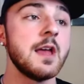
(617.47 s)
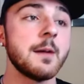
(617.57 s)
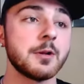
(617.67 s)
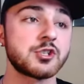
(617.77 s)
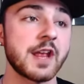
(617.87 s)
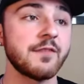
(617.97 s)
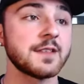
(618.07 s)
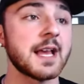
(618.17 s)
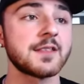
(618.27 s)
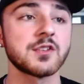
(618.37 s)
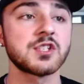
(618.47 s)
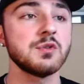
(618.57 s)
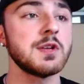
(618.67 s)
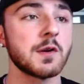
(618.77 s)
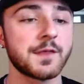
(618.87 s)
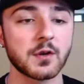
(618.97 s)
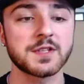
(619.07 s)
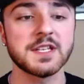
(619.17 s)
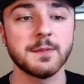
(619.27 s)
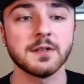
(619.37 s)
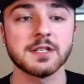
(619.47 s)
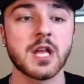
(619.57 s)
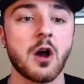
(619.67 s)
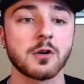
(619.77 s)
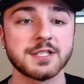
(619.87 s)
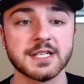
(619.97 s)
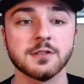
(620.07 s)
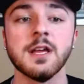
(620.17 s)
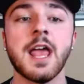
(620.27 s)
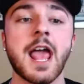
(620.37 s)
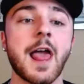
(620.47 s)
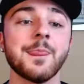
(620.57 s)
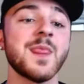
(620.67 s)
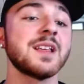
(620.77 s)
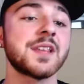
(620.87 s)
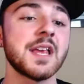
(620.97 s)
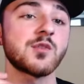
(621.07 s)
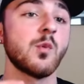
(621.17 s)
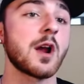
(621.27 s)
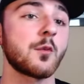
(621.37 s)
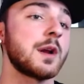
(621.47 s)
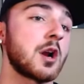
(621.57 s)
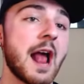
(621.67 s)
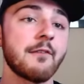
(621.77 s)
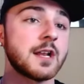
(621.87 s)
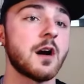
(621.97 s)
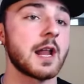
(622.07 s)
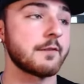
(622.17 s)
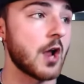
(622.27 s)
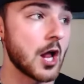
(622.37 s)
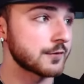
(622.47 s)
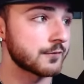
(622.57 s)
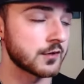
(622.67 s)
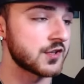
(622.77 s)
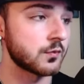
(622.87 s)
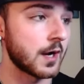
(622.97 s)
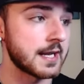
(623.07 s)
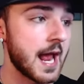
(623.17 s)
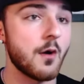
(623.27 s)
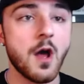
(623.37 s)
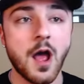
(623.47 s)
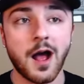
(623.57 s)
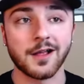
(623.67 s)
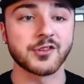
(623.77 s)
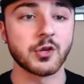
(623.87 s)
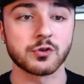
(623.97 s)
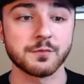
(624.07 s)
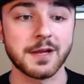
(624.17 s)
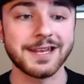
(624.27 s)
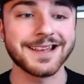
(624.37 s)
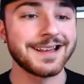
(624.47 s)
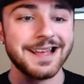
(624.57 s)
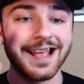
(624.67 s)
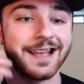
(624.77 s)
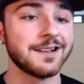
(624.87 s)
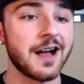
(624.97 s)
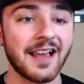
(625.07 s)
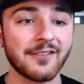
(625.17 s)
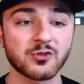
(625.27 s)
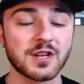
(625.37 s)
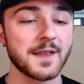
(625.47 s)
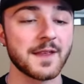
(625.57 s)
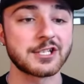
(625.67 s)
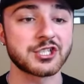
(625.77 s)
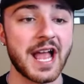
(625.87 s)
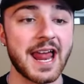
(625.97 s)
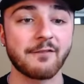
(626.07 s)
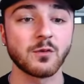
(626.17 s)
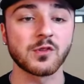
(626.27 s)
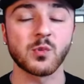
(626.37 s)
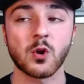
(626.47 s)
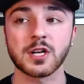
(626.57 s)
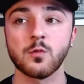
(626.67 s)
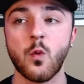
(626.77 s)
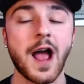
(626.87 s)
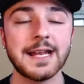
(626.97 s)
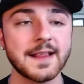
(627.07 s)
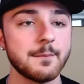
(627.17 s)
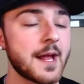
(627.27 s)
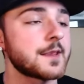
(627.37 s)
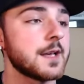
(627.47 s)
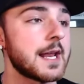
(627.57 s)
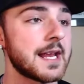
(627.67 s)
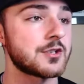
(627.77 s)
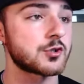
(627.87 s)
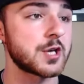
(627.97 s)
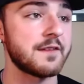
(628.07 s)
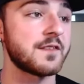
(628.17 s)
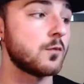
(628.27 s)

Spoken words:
But Chafin signs a two-year, $13 million deal, and this is where we are having a lot of controversy right now on social media and the live stream in the chat. Everyone's wondering, why didn't the Mets land Andrew Chafin?